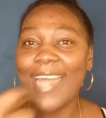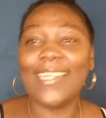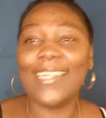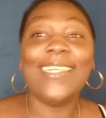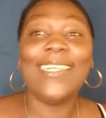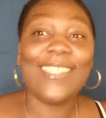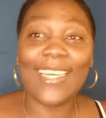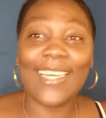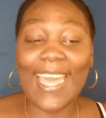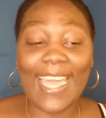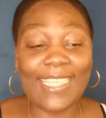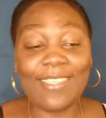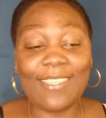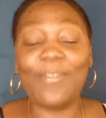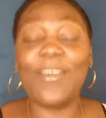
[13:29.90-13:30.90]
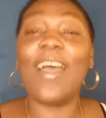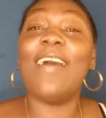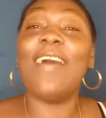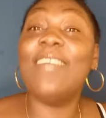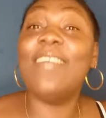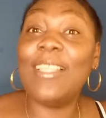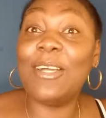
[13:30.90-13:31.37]
So guys, if you have
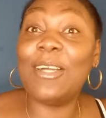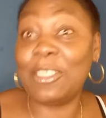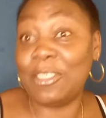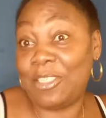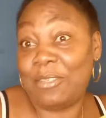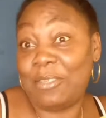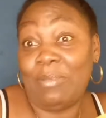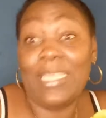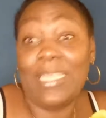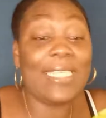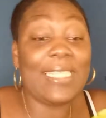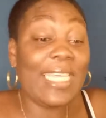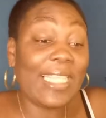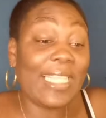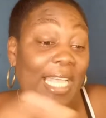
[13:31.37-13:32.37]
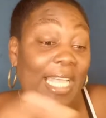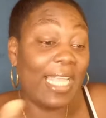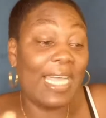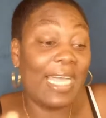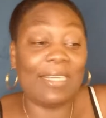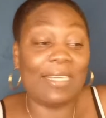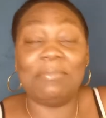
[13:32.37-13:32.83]
your lunch, please eat
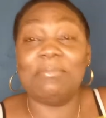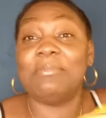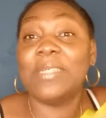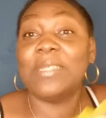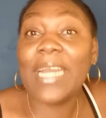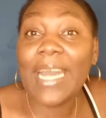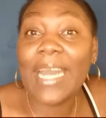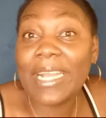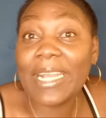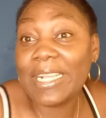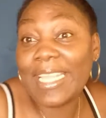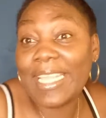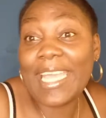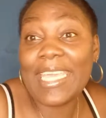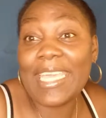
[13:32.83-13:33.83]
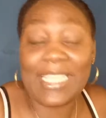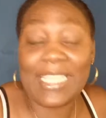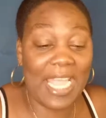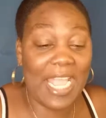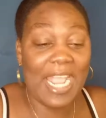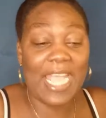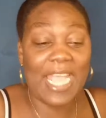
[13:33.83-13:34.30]
along. Because girl, I eat a
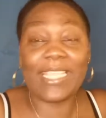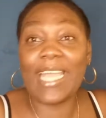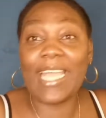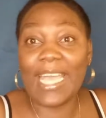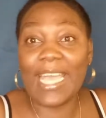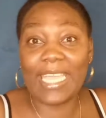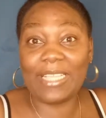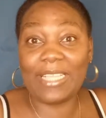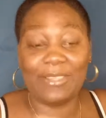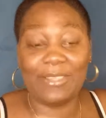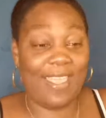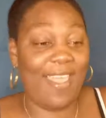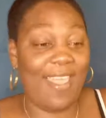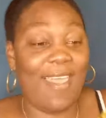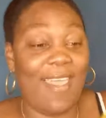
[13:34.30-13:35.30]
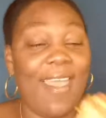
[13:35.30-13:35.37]
hot dog, you know, yeah?